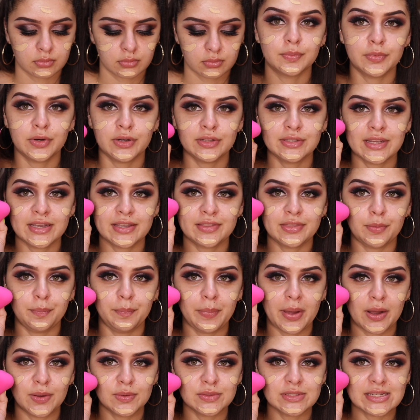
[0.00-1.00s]
I'm gonna take the
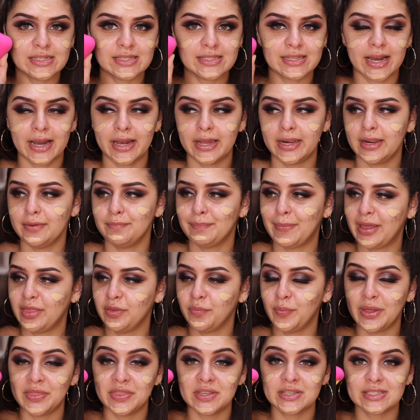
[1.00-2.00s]
bouncy side, and by
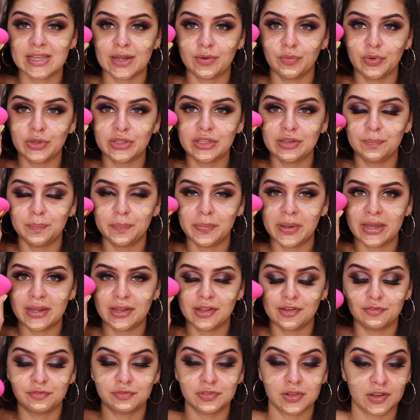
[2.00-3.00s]
the way, this got really
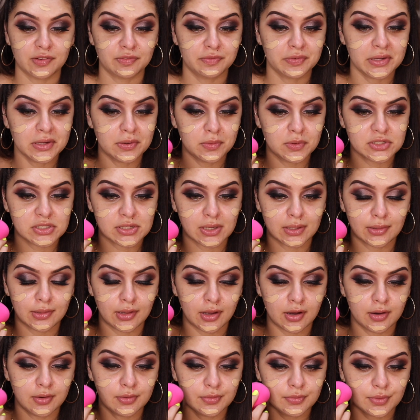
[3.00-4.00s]
big and fluffy, which I
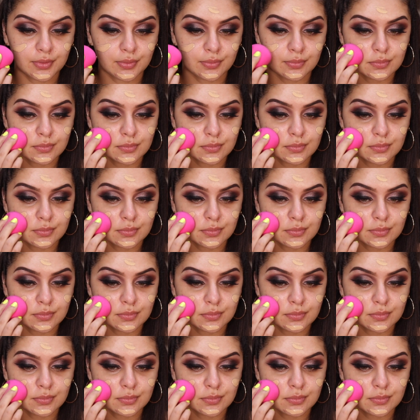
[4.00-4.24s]
love.